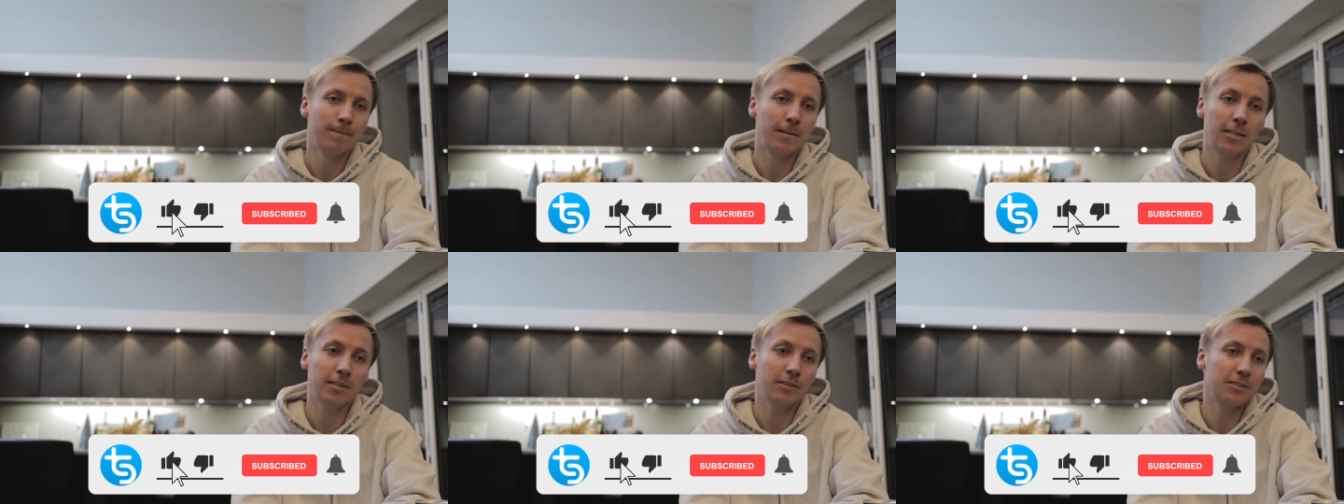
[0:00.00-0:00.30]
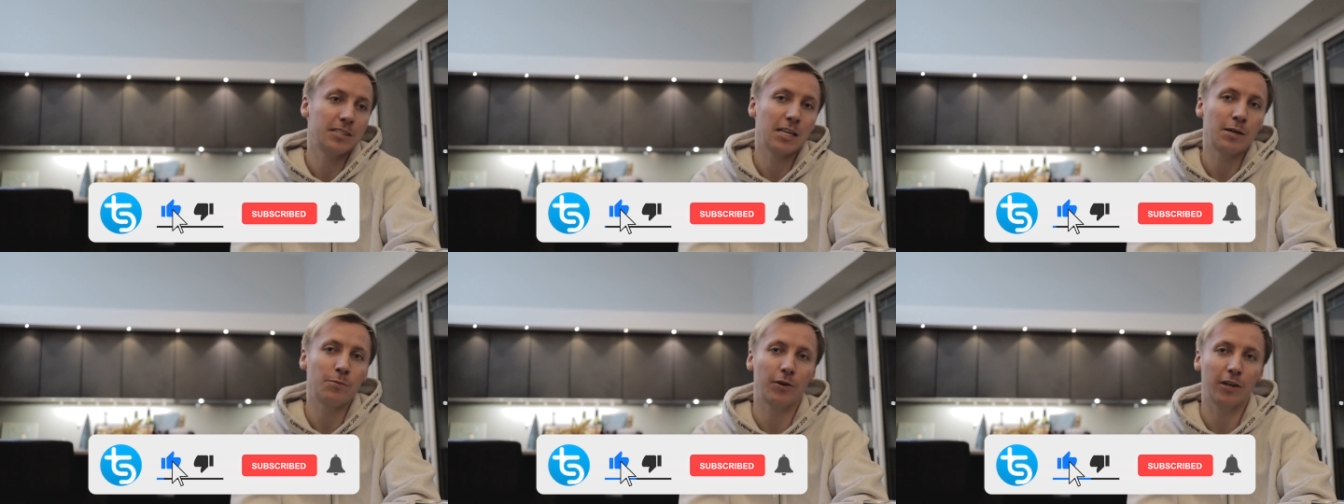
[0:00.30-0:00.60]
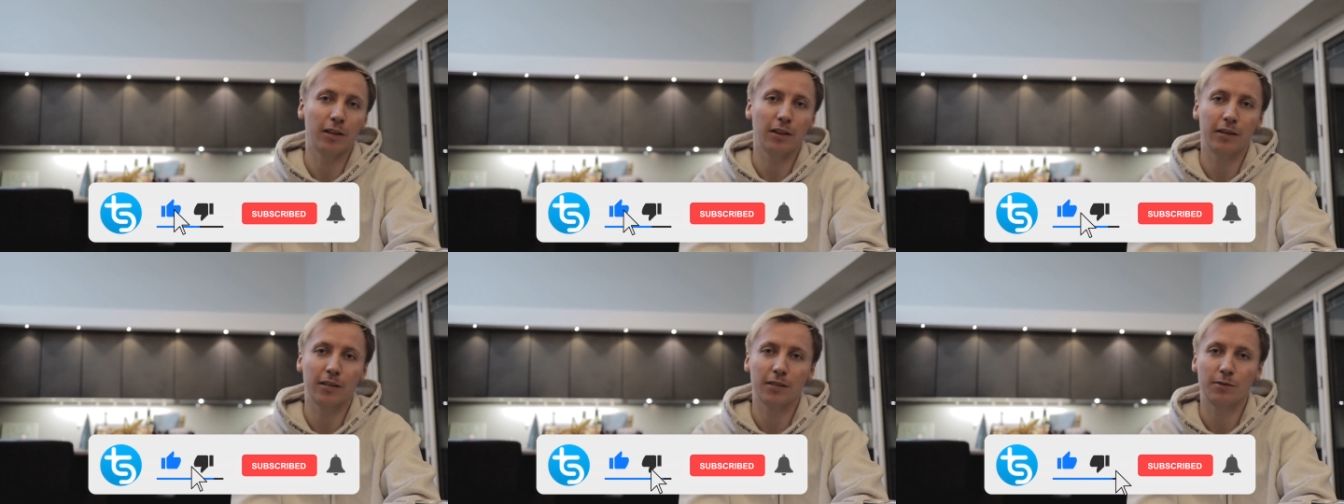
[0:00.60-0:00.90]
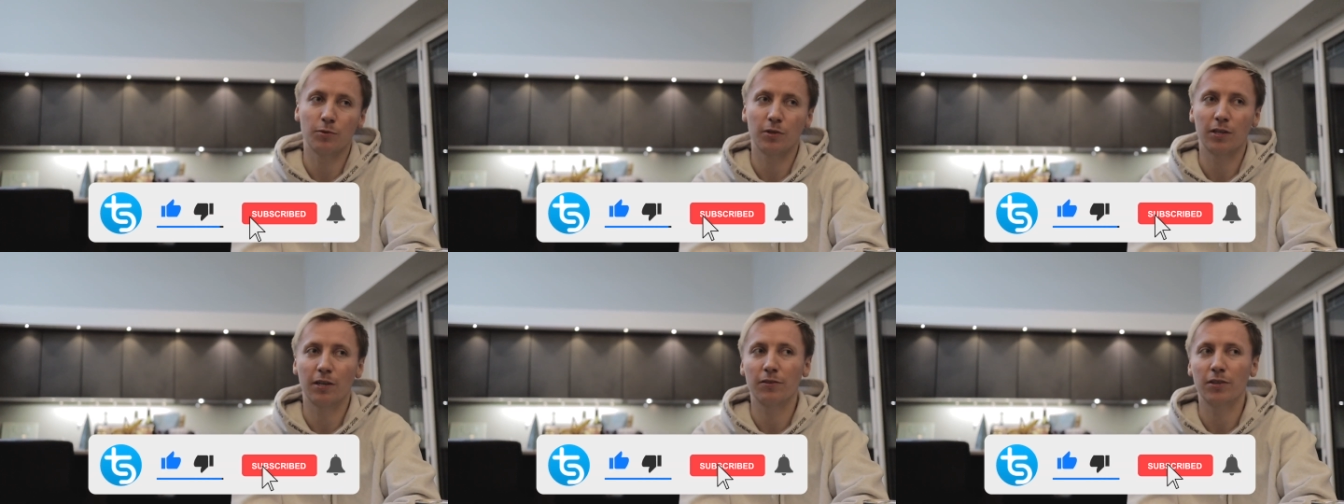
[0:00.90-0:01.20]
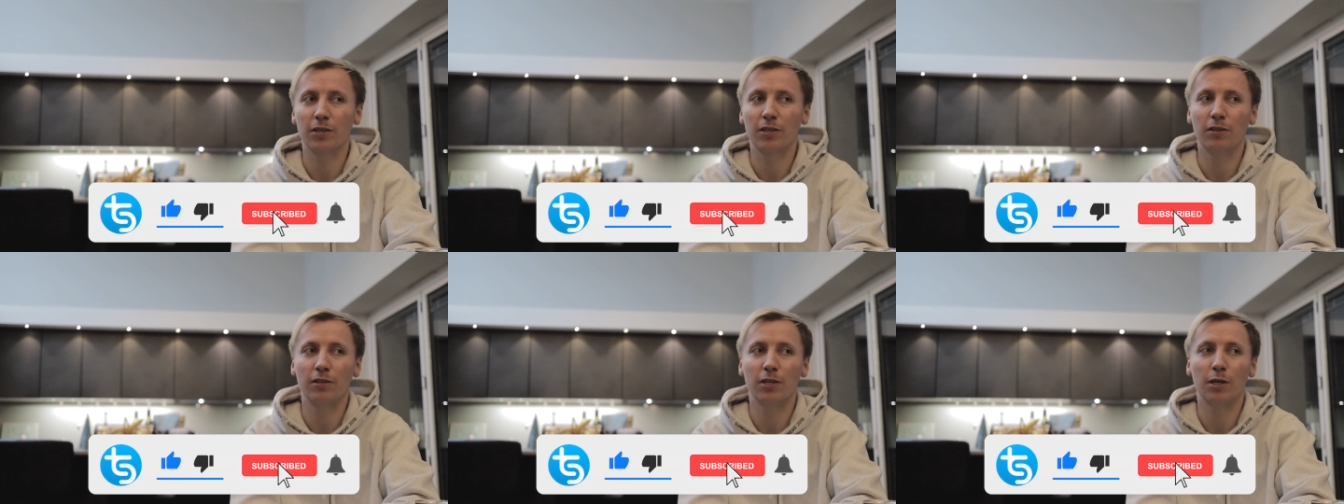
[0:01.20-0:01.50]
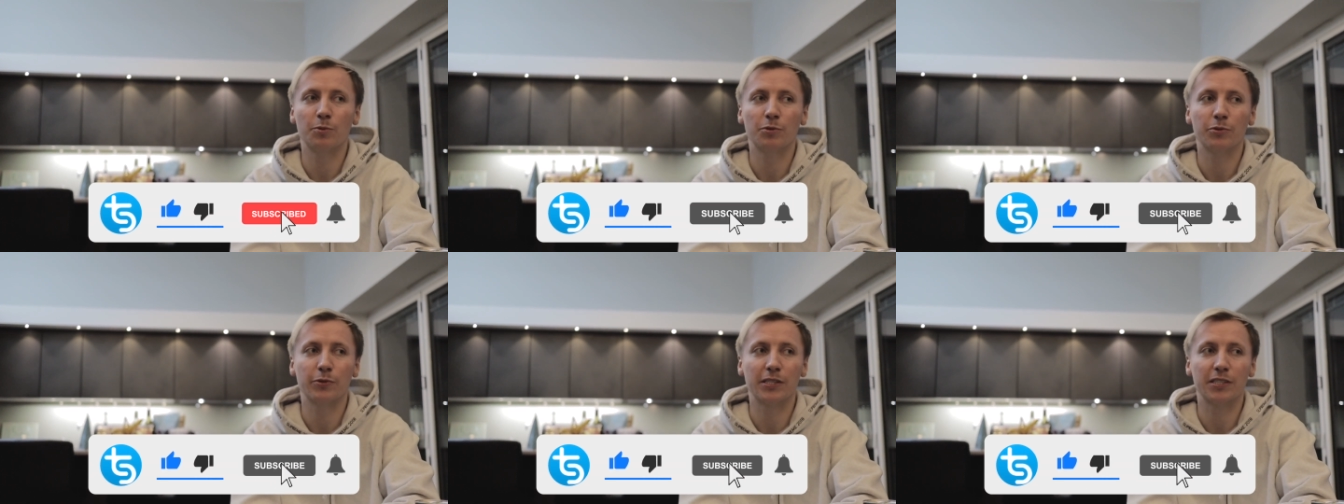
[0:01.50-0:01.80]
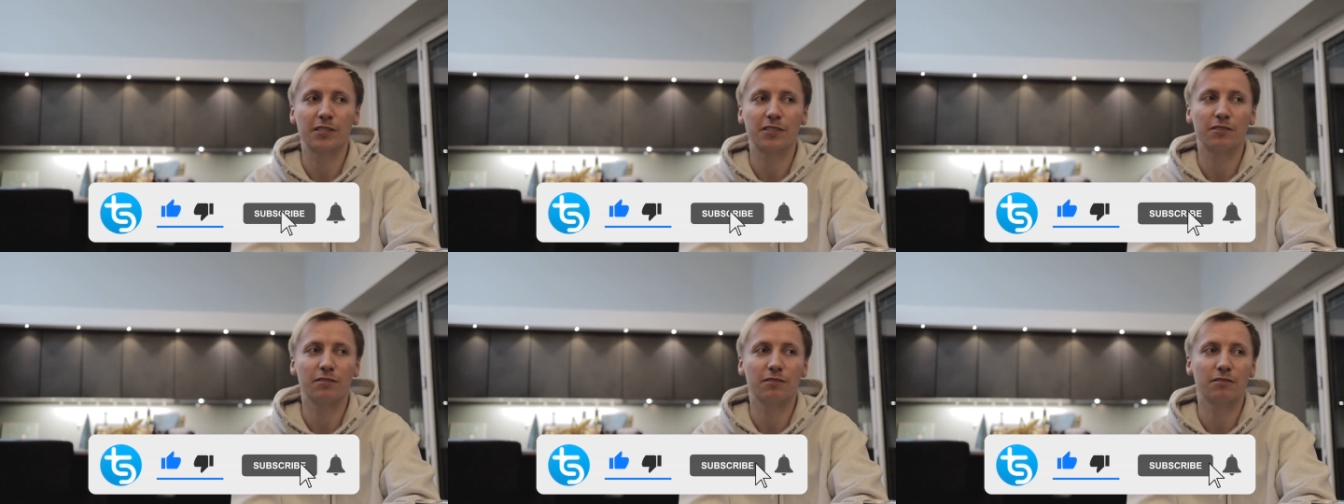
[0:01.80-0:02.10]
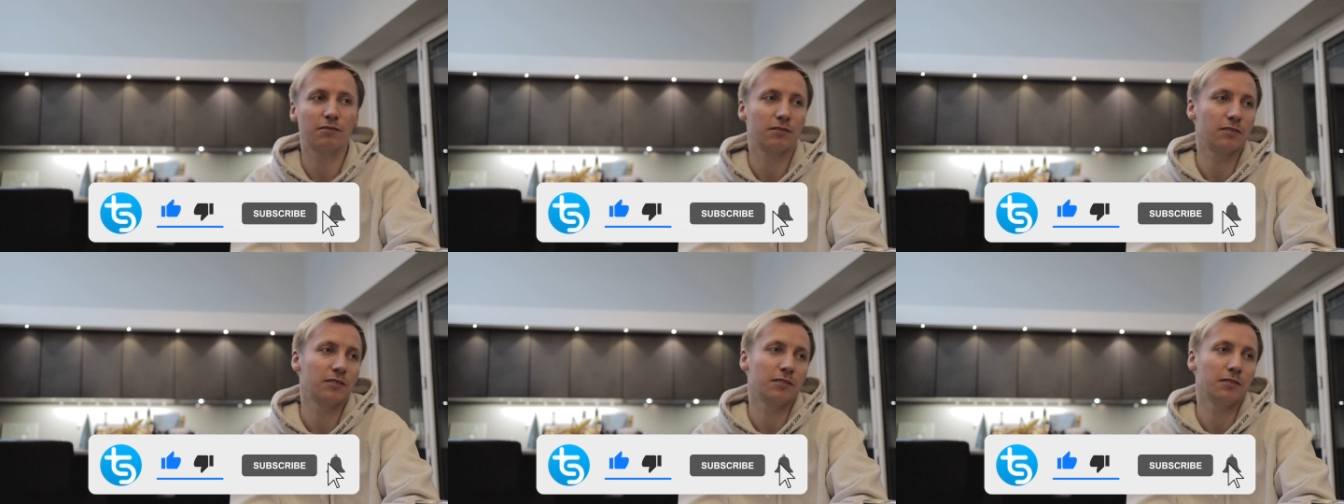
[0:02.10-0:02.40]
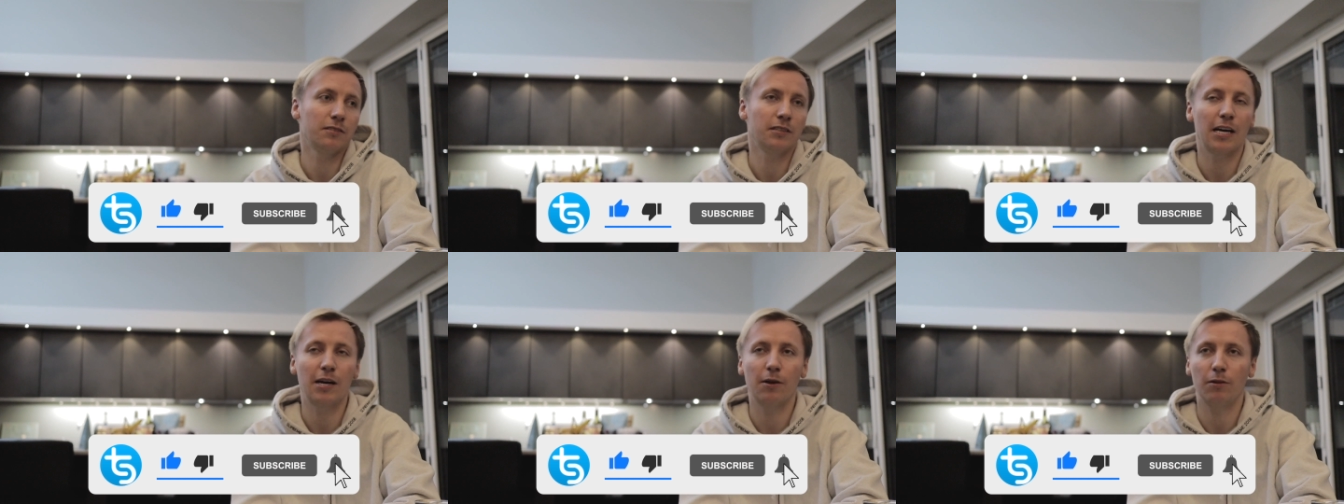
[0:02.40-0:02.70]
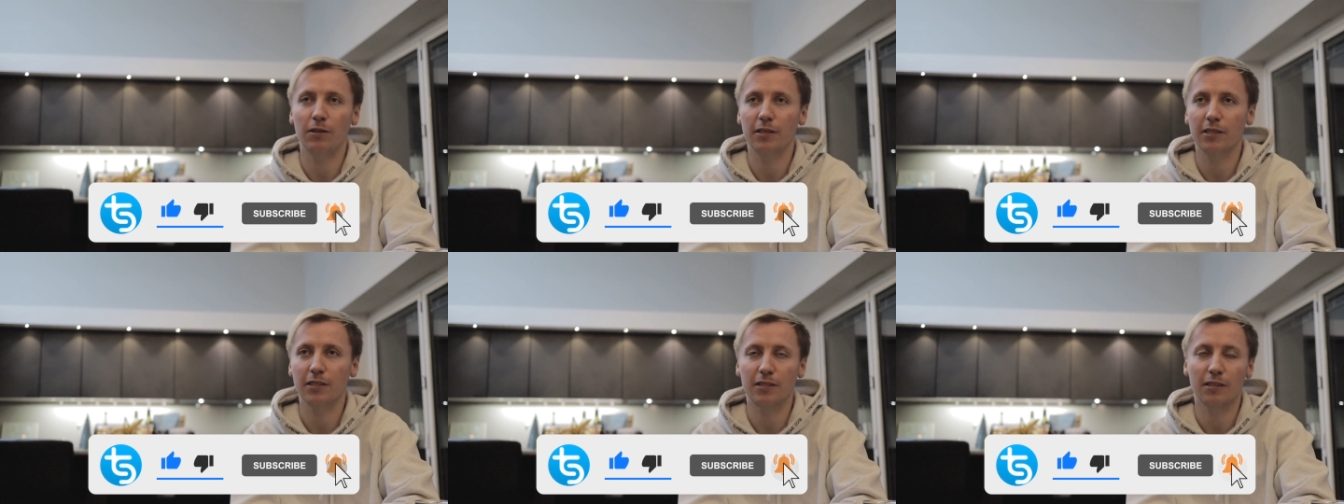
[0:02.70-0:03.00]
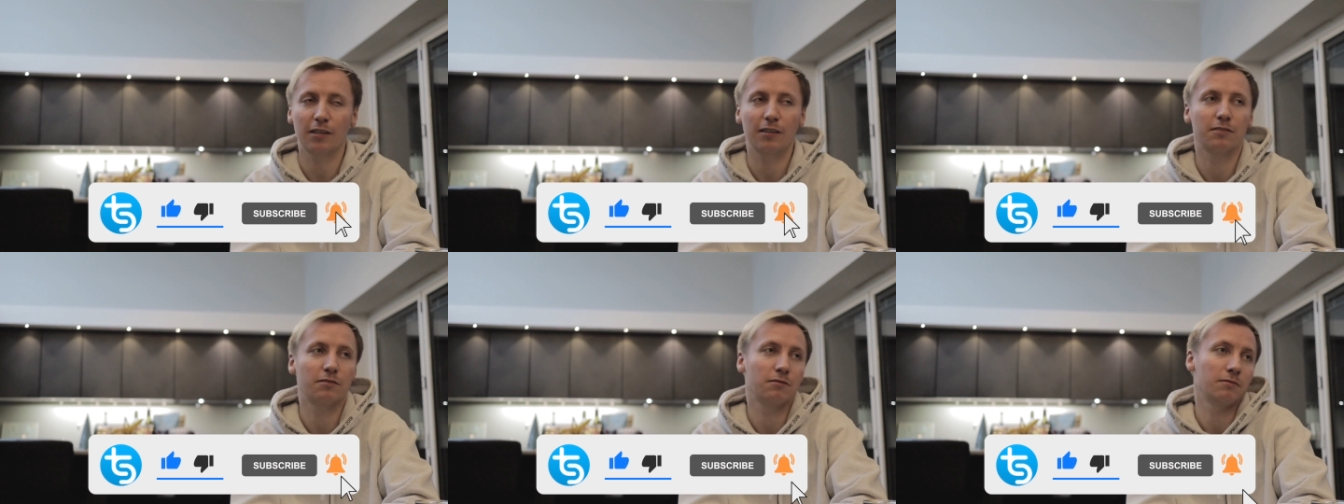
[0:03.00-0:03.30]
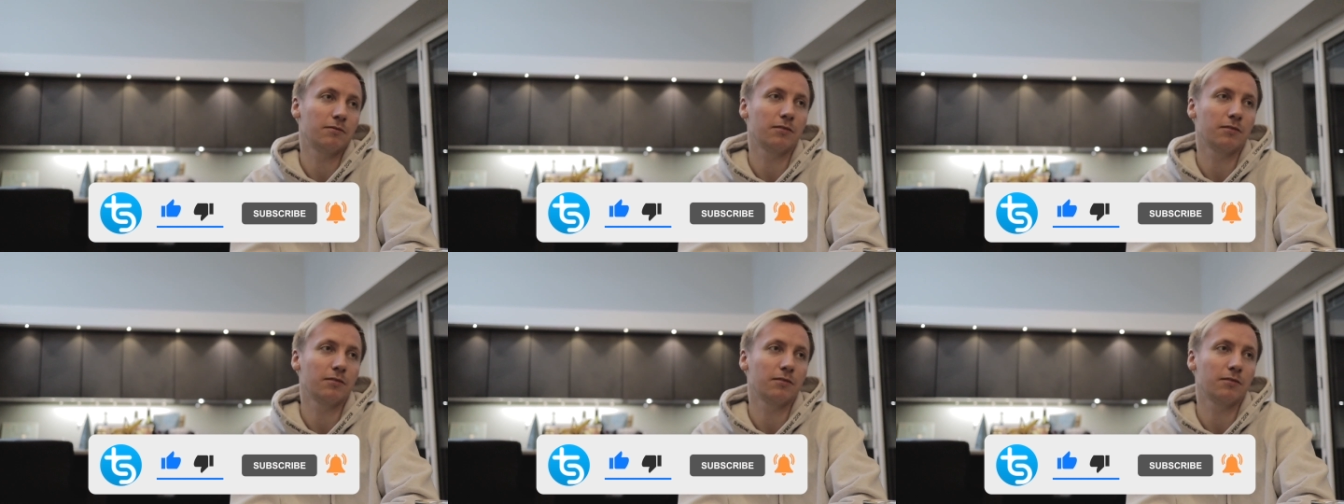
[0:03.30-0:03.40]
And the same way, like, when I've gone on upswings now, like, I